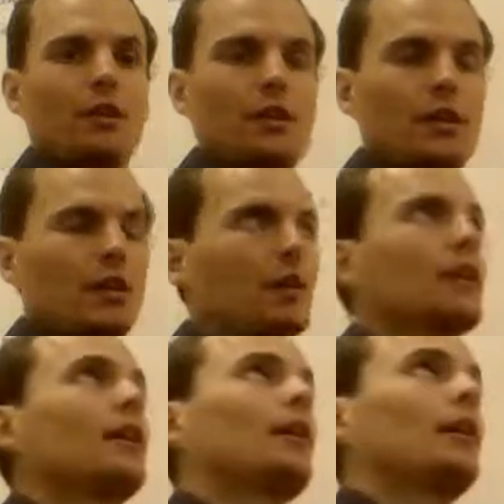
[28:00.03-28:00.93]

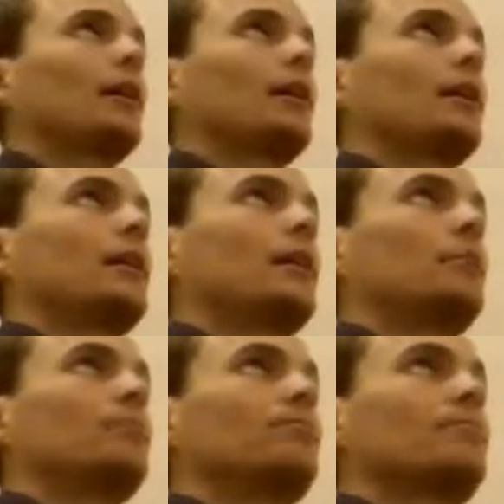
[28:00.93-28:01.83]
the
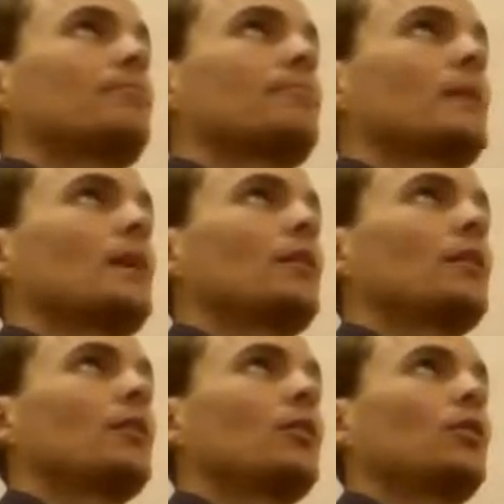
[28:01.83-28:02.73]

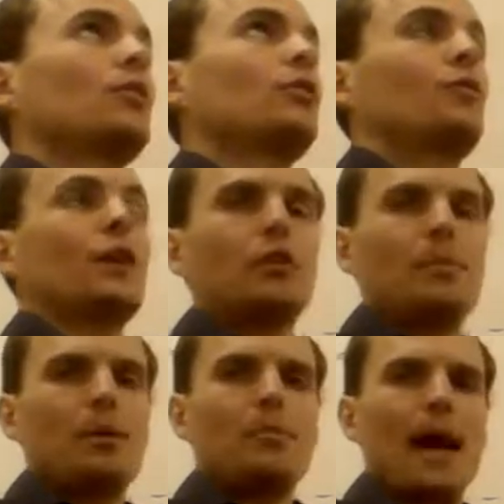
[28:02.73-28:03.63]

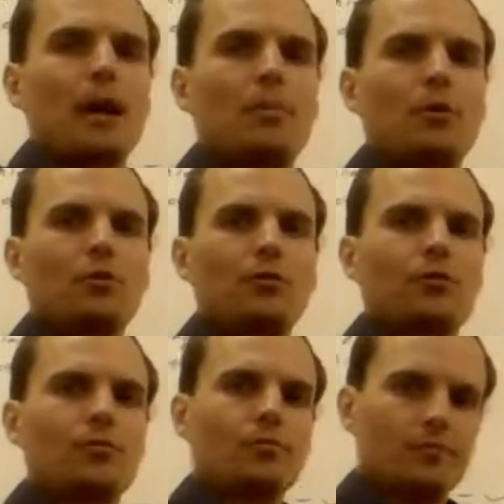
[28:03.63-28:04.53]
sphingolipid backbones?